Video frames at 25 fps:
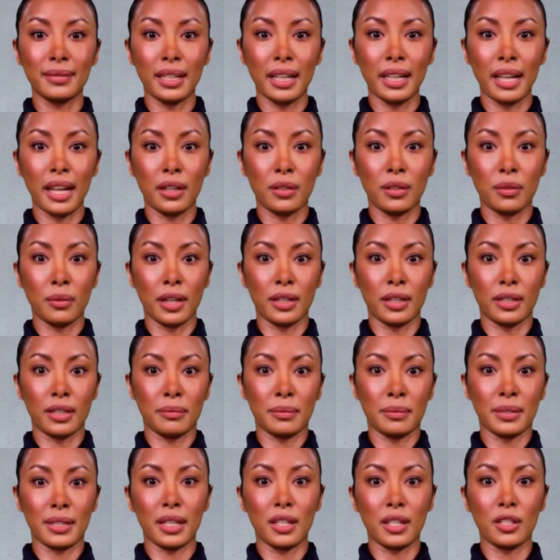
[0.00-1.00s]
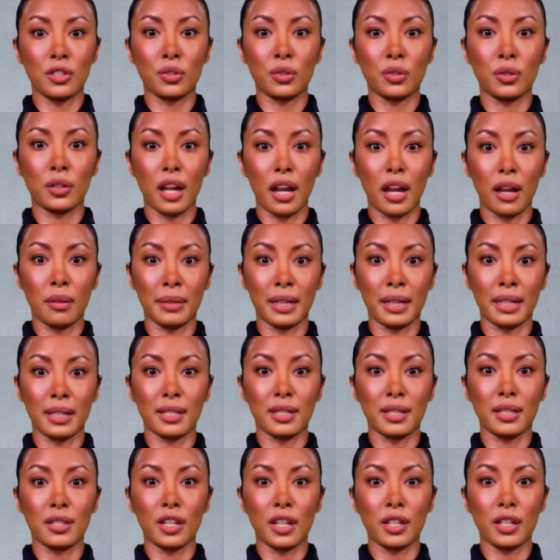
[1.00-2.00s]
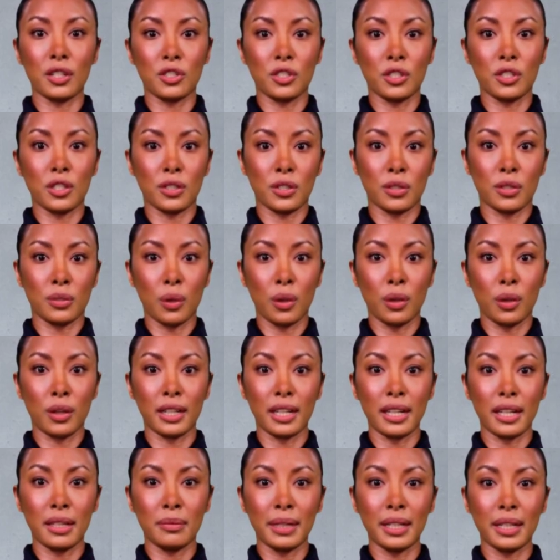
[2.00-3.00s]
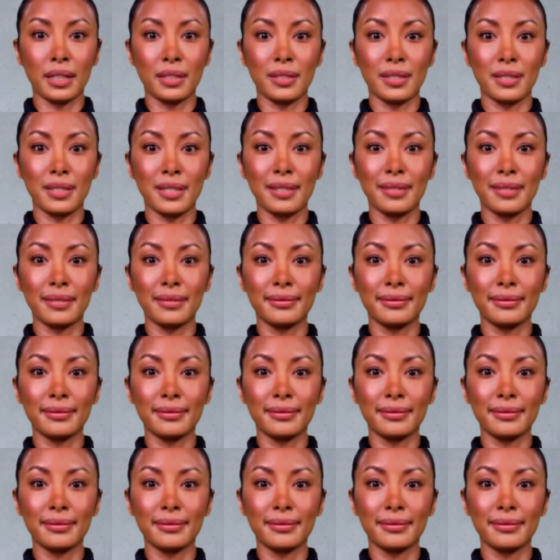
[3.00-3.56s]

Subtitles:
Unwelcome sexual comments, gestures, or emails.